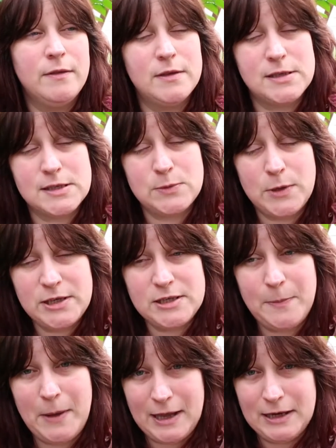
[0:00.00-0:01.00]
The
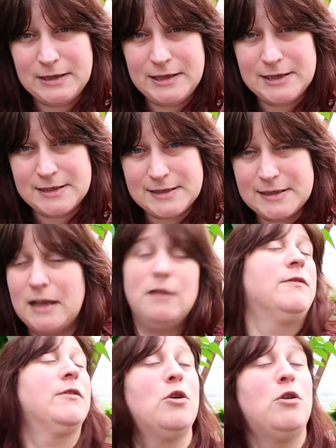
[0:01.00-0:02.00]
sweater pattern
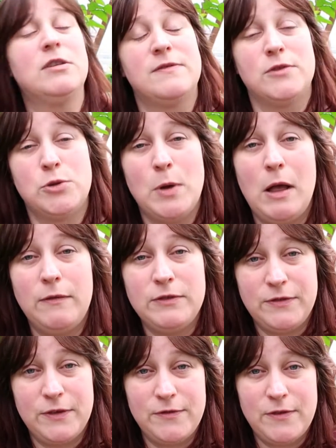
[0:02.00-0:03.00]
itself calls for 12
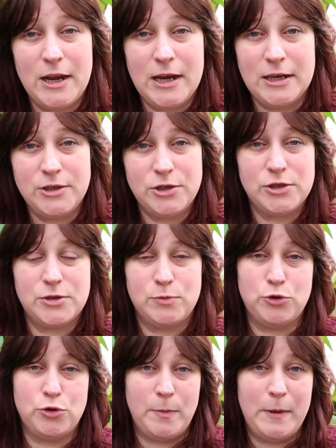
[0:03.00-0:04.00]
to 15 inches,
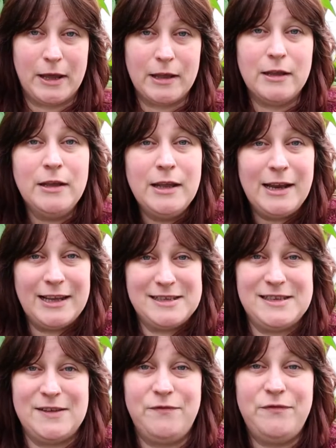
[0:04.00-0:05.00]
which would make, like,
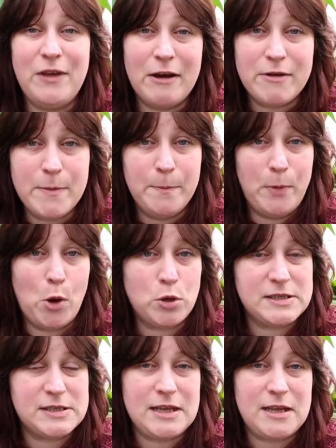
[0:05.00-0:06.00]
this is a very
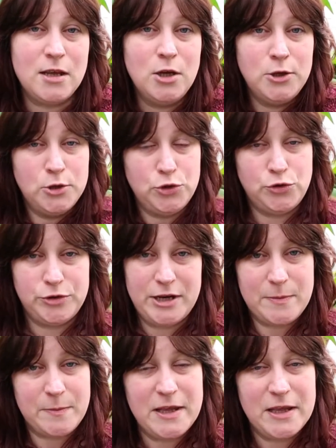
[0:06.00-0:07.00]
boxy,
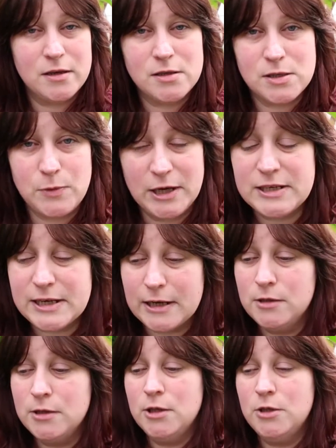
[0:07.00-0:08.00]
drapey
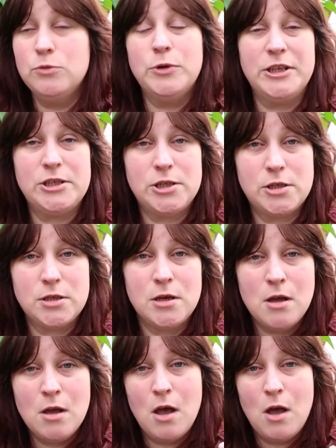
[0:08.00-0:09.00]
sweater, which
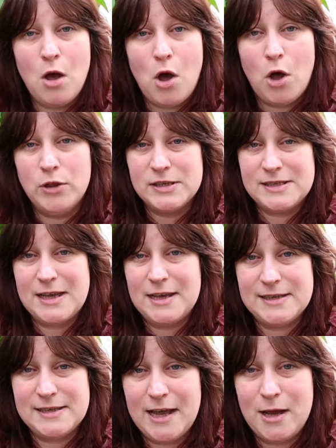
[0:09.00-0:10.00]
on the
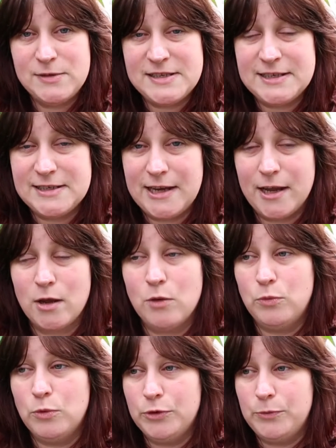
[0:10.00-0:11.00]
size that I was knitting
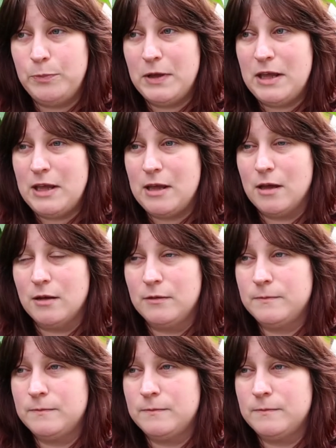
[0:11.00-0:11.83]
would be